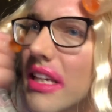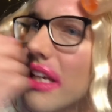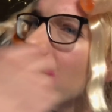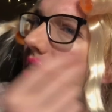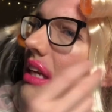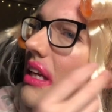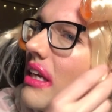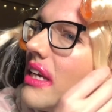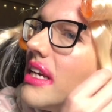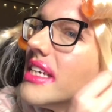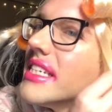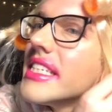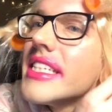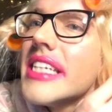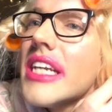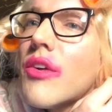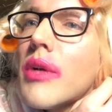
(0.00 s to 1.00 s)
the
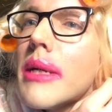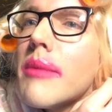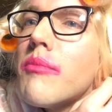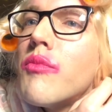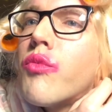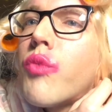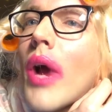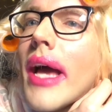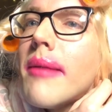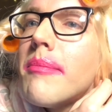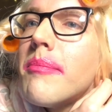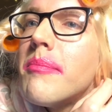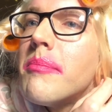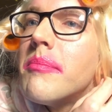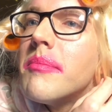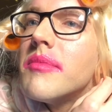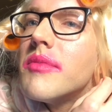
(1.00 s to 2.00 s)
Siri red.
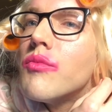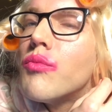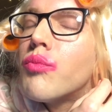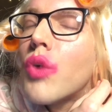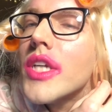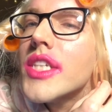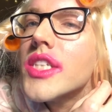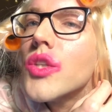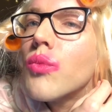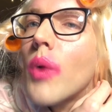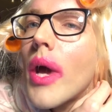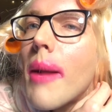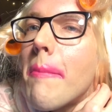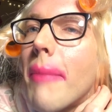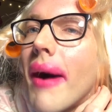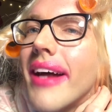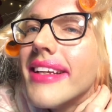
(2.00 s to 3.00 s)
Press the
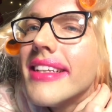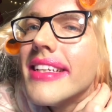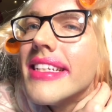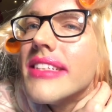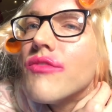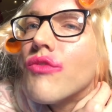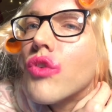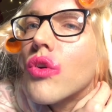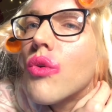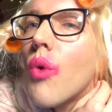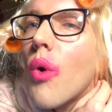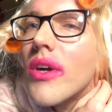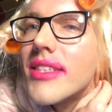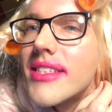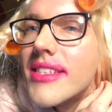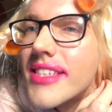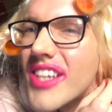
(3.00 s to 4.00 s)
red button and
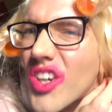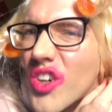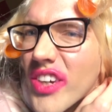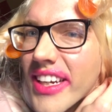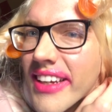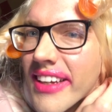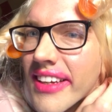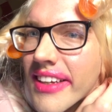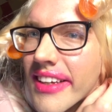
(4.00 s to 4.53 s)
record Siri.